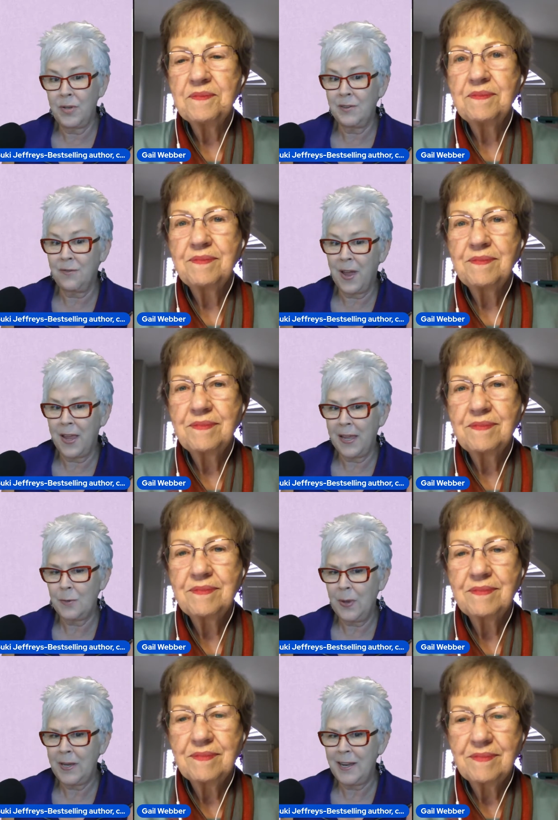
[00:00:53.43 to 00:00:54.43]
Speaker 1: defying
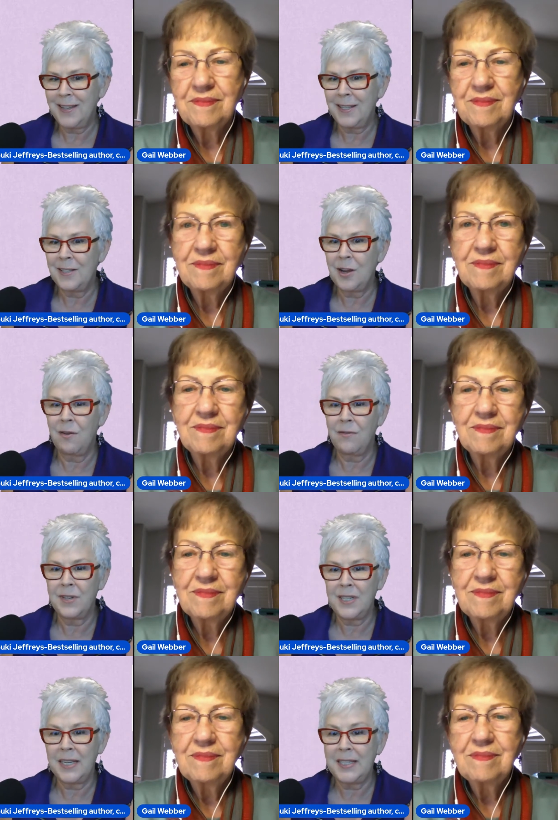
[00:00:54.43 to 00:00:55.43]
expectations over
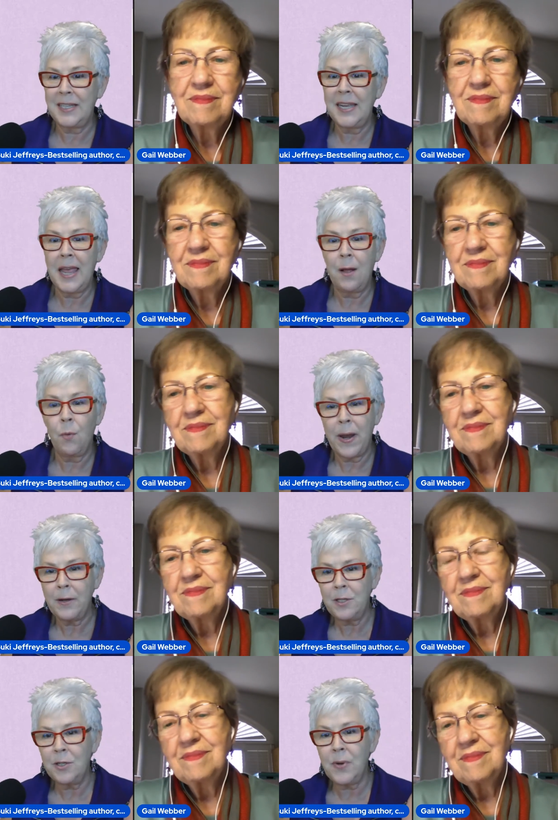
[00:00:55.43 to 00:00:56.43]
60. Gail, why
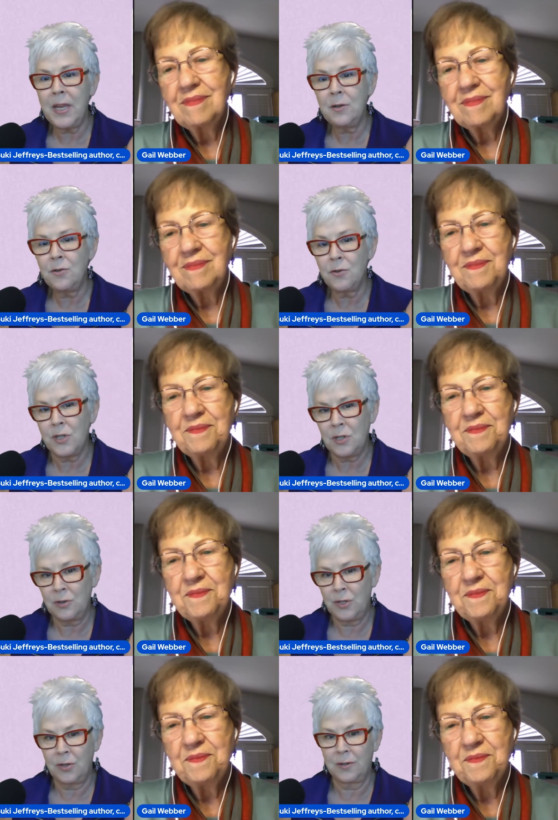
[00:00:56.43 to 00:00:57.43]
don't you
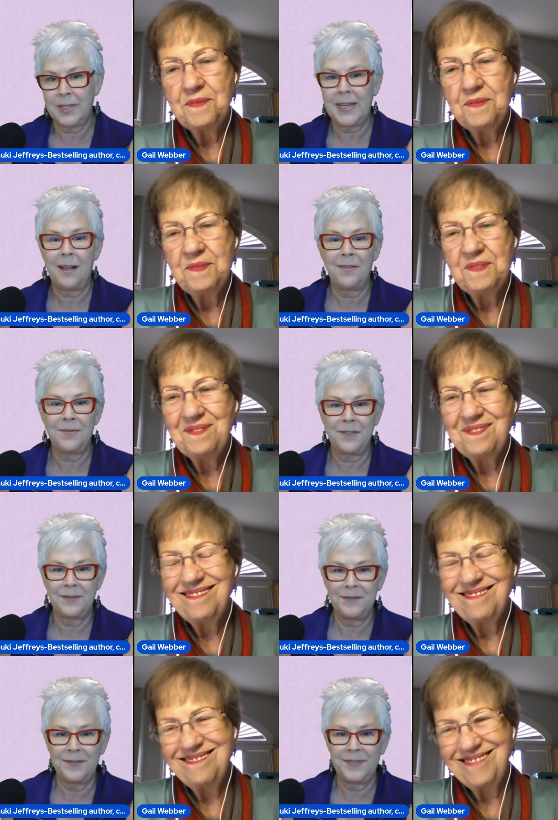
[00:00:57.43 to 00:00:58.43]
introduce yourself?
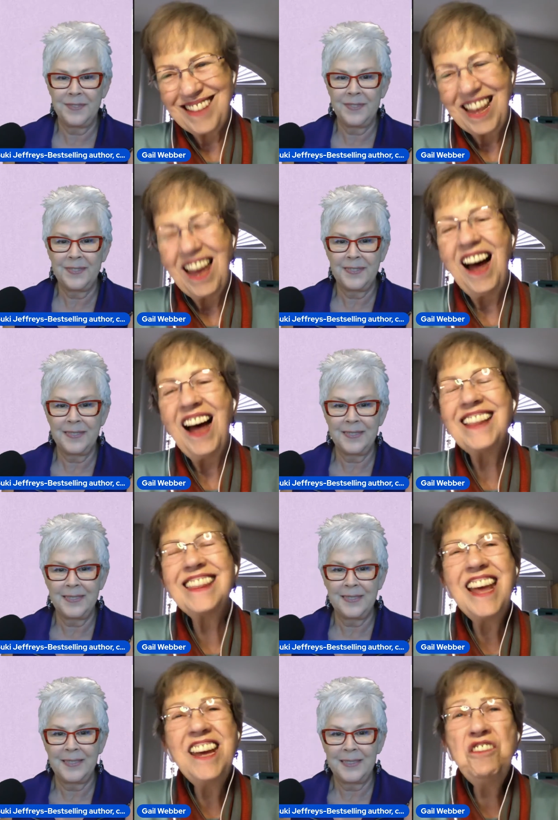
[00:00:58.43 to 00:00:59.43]
Speaker 2: Ah, oh,
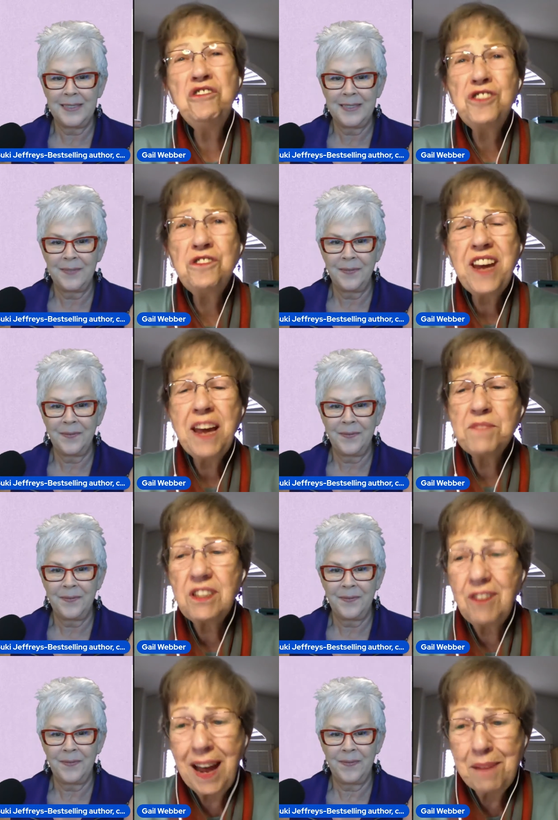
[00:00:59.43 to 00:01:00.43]
thank you, Suki. I'm
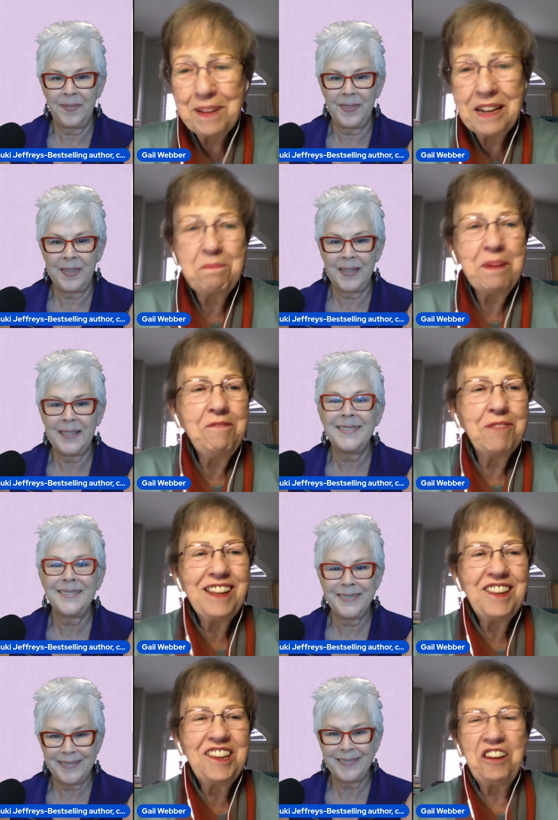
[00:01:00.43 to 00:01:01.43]
so happy to be
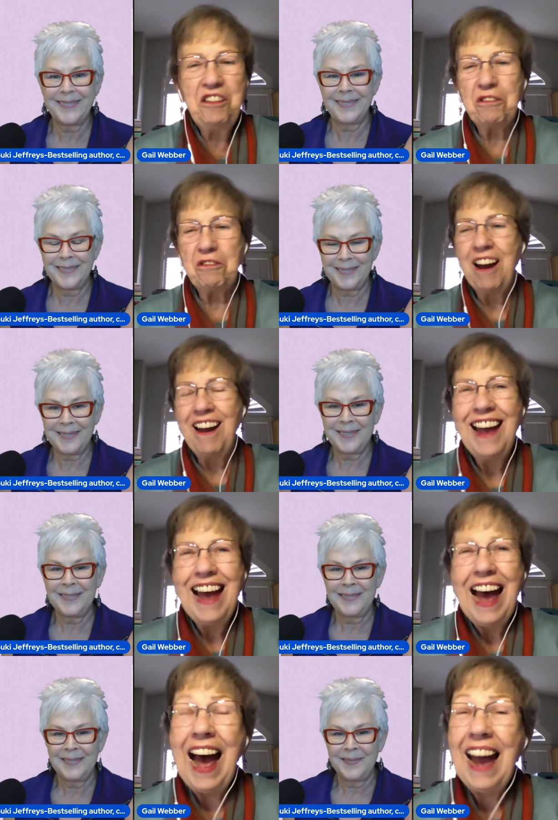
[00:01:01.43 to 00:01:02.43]
with you.
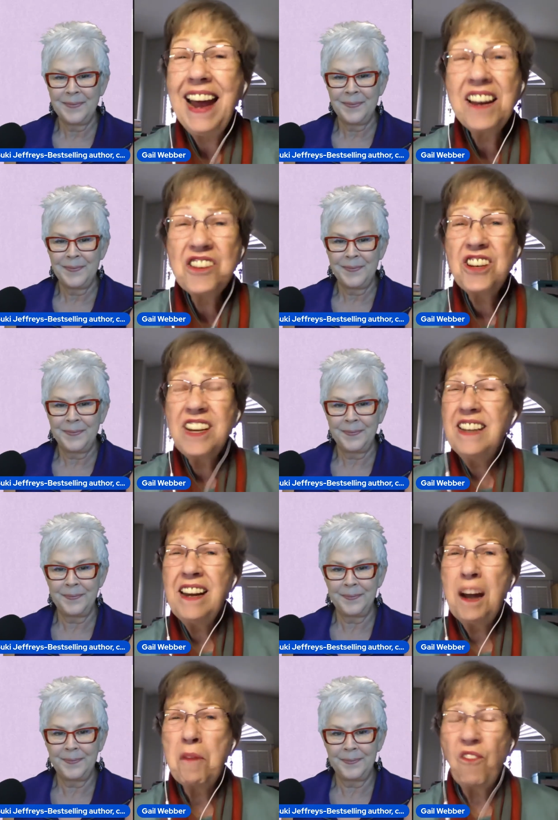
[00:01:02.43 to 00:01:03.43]
I actually did
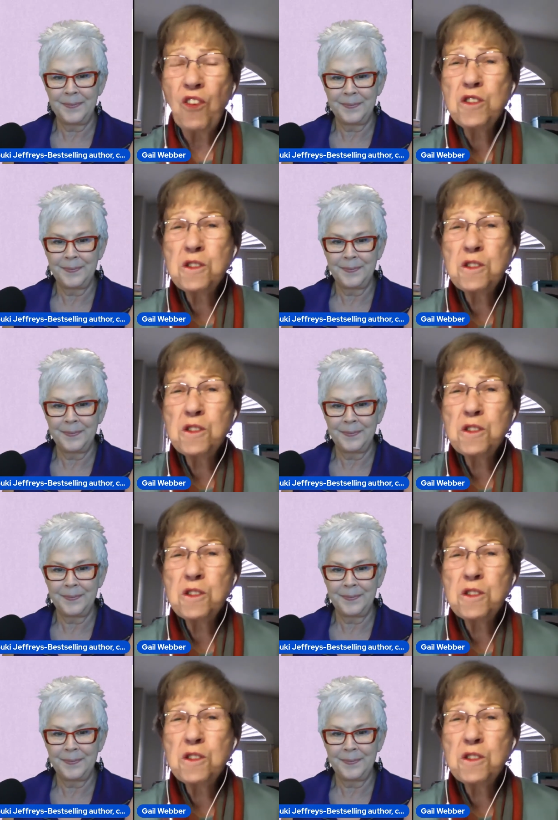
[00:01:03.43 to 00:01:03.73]
a first